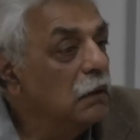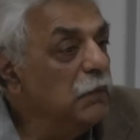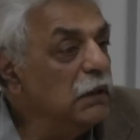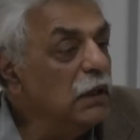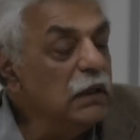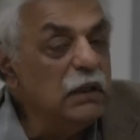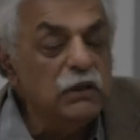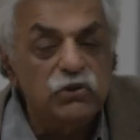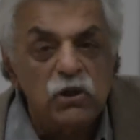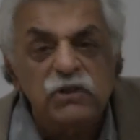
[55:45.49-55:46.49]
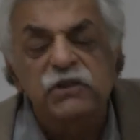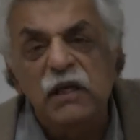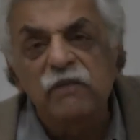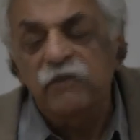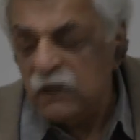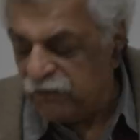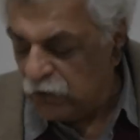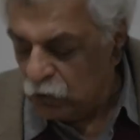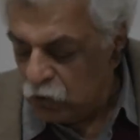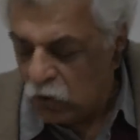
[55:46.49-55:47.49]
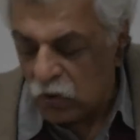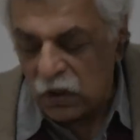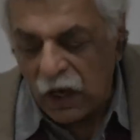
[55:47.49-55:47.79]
I mean, just even if you look,